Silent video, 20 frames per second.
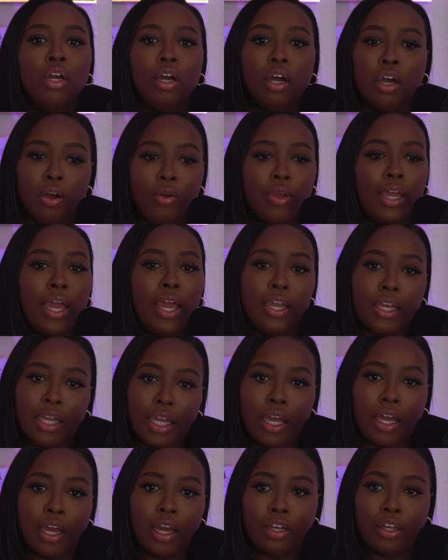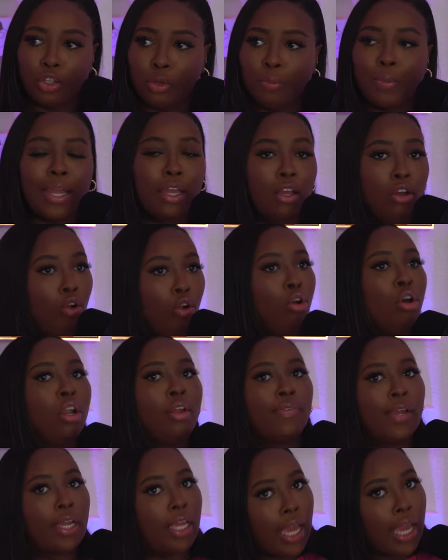Okay, yeah, you might can go on a
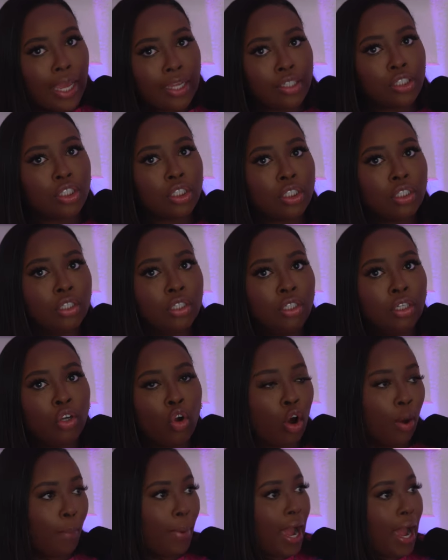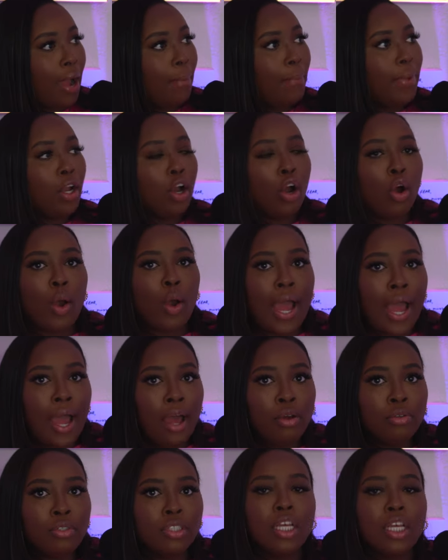vacation or buy a big old
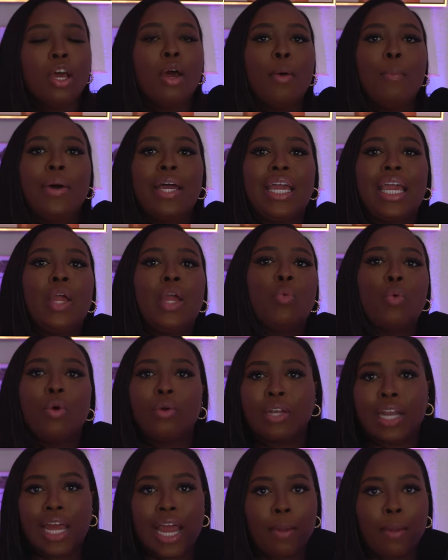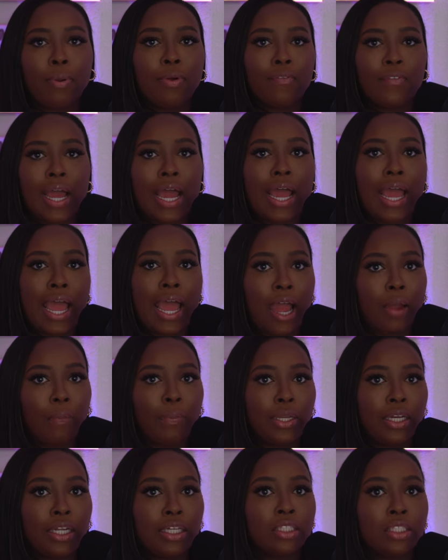house, but it will not provide
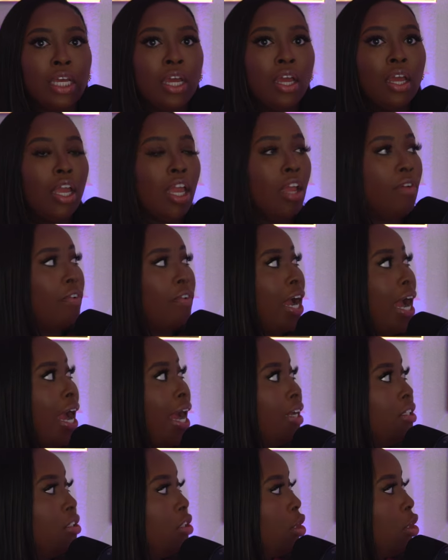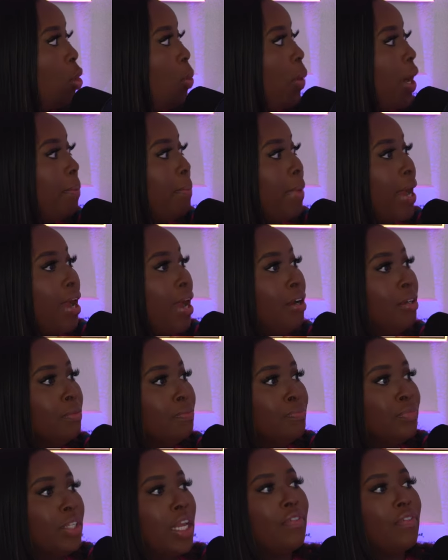happiness. If God took away my,
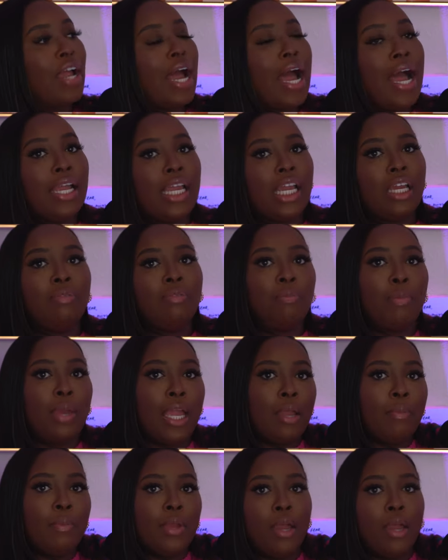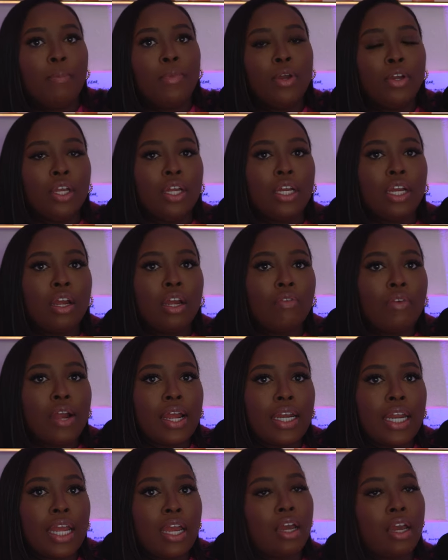if God made me a millionaire right
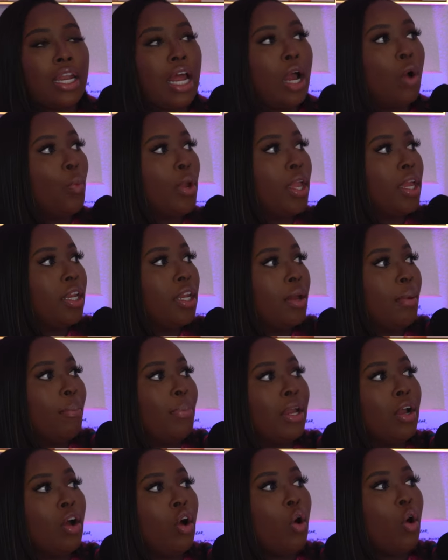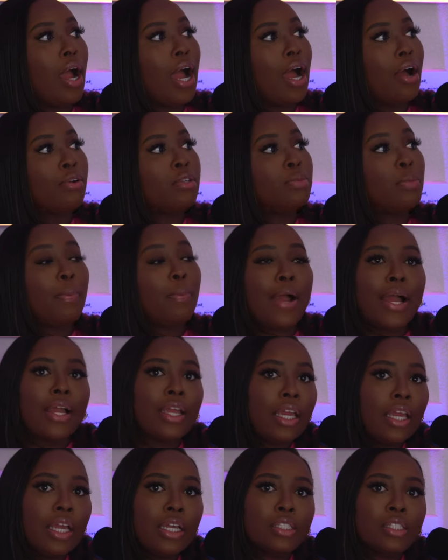now and I went in a big old house, but my
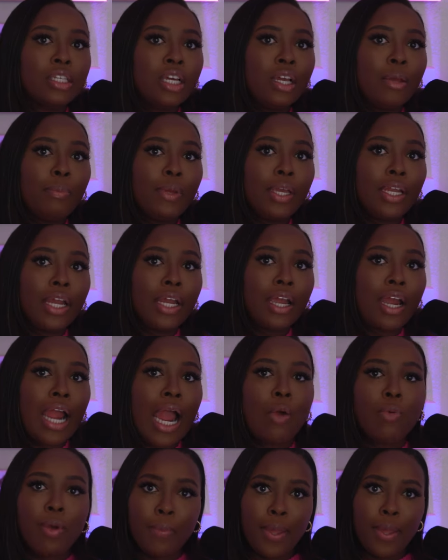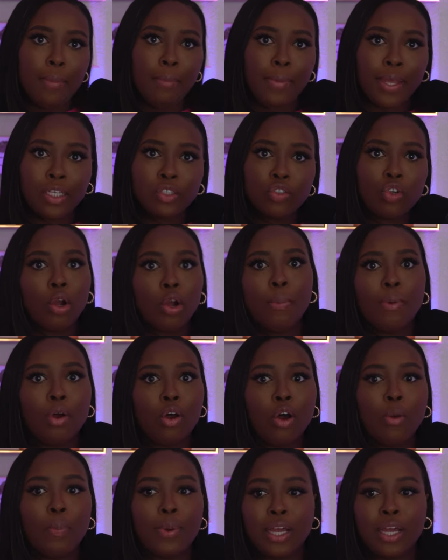kids couldn't be there, I would be
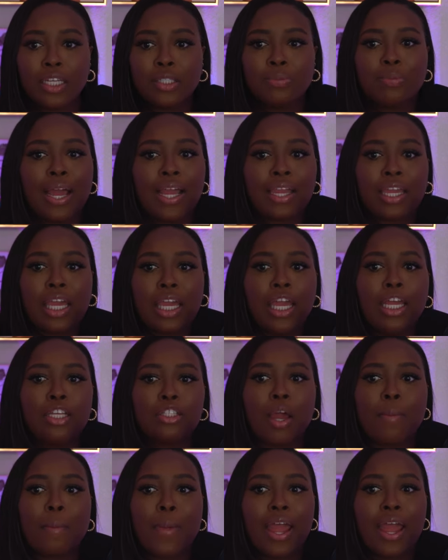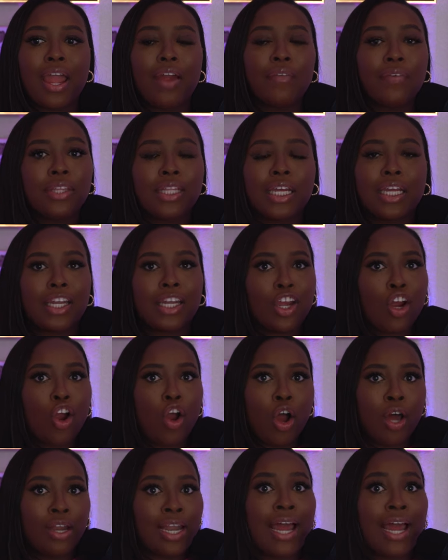miserable, because my kids are my everything. They're
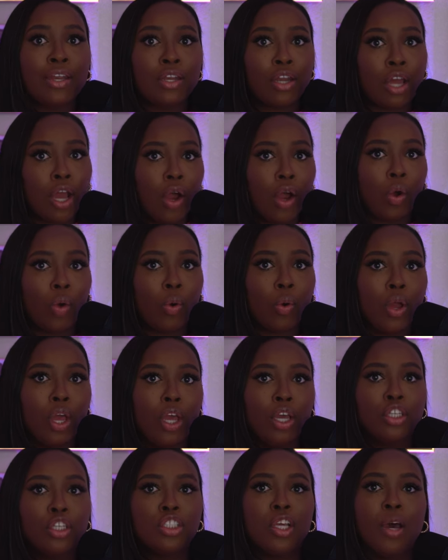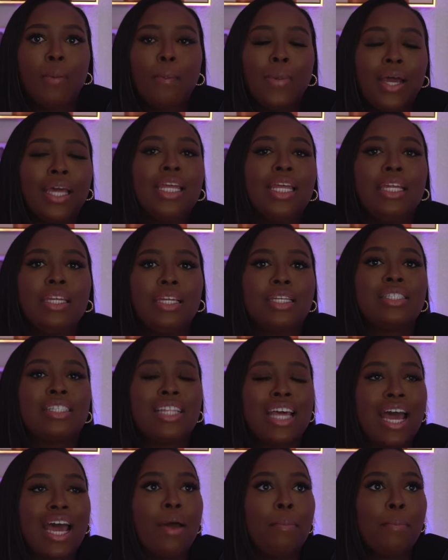all I know. So money does
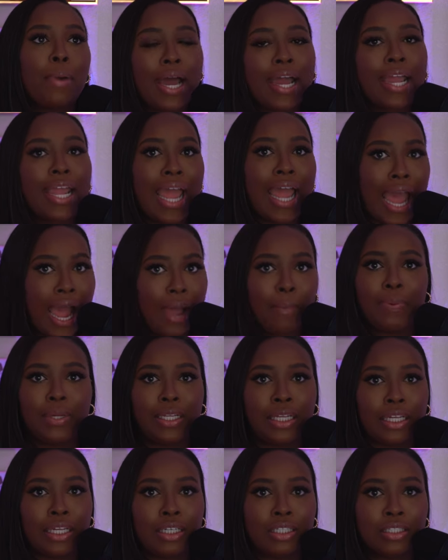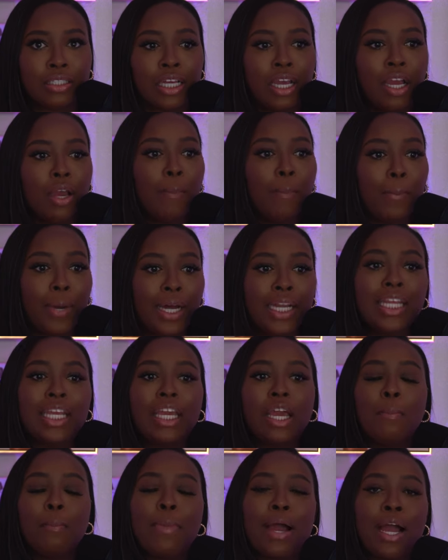not buy happiness. Money
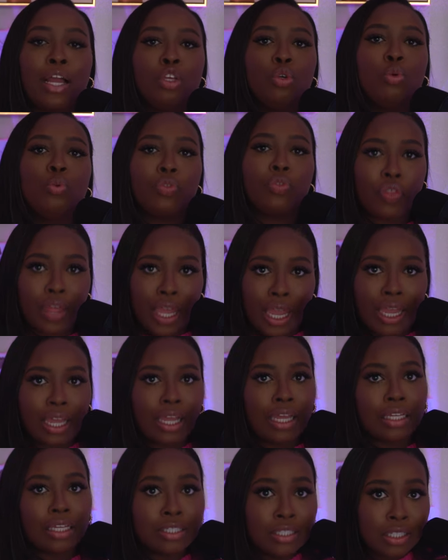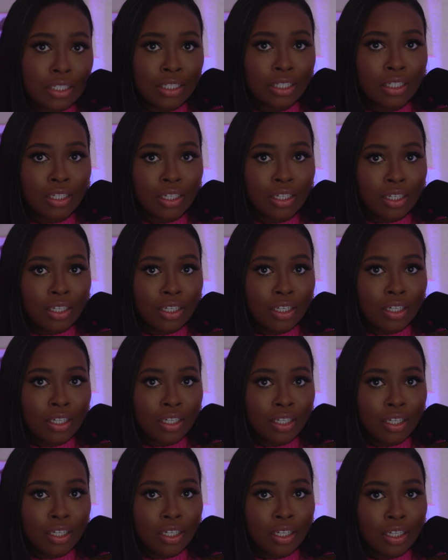can buy you things,
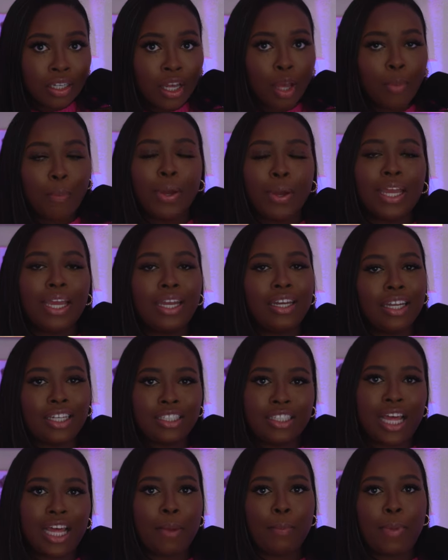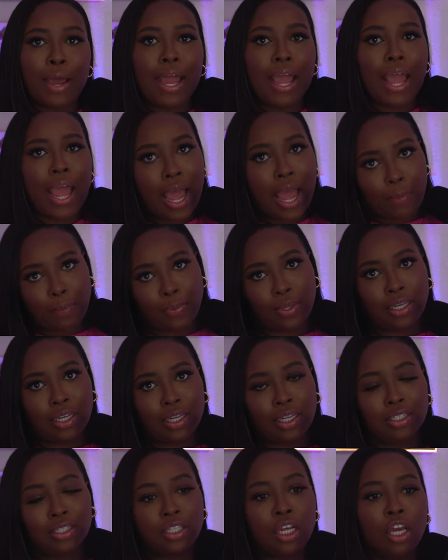but it does not buy
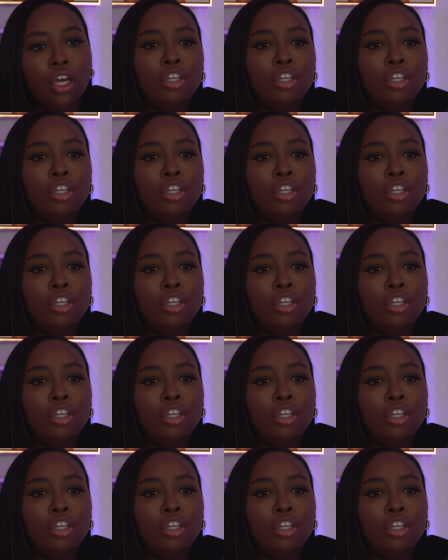happiness.